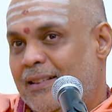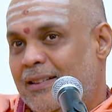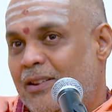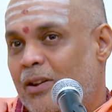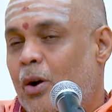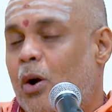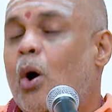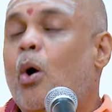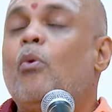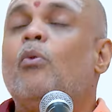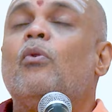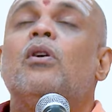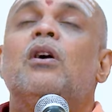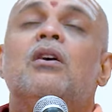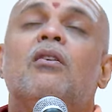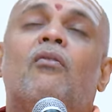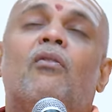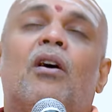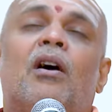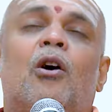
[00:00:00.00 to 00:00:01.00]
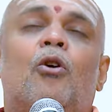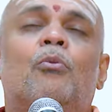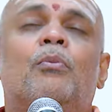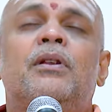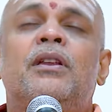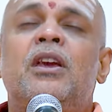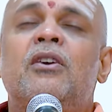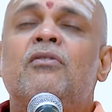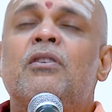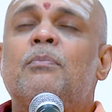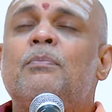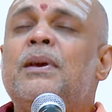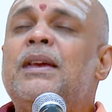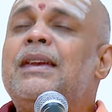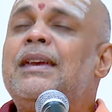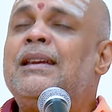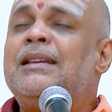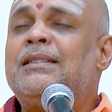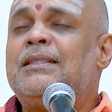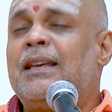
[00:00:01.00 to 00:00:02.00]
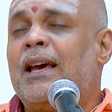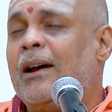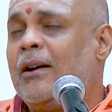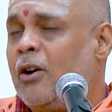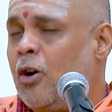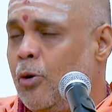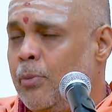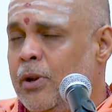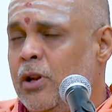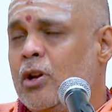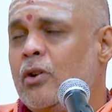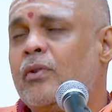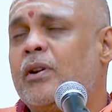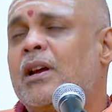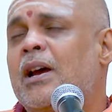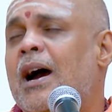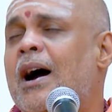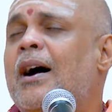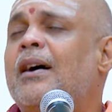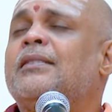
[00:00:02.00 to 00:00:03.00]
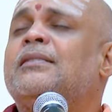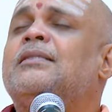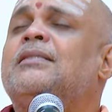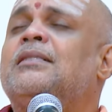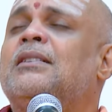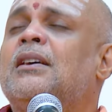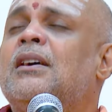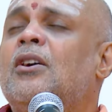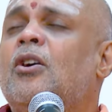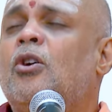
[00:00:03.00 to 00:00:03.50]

Now how many of our beings, how many of our castes,